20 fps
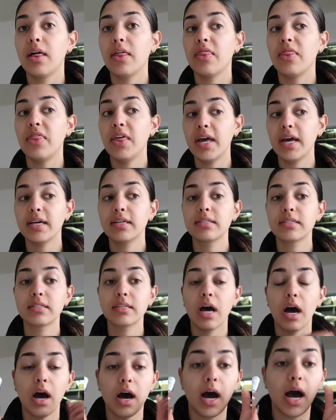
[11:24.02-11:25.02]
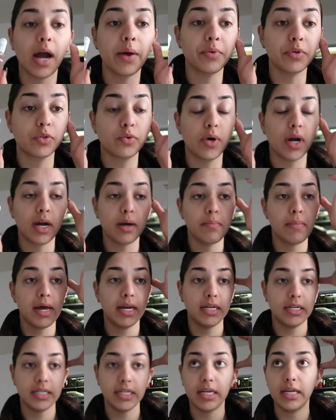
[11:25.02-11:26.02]
This I was
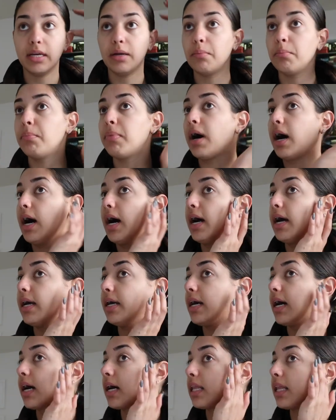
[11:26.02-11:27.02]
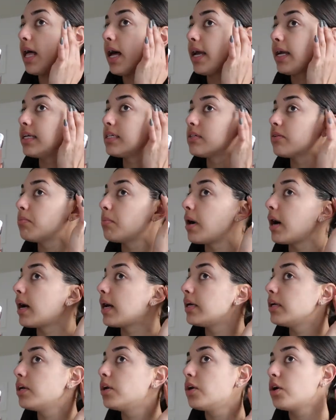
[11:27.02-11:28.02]
recommended by a client of
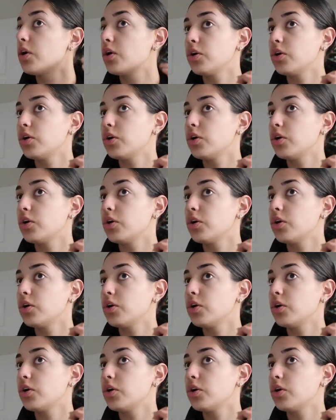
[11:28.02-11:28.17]
mine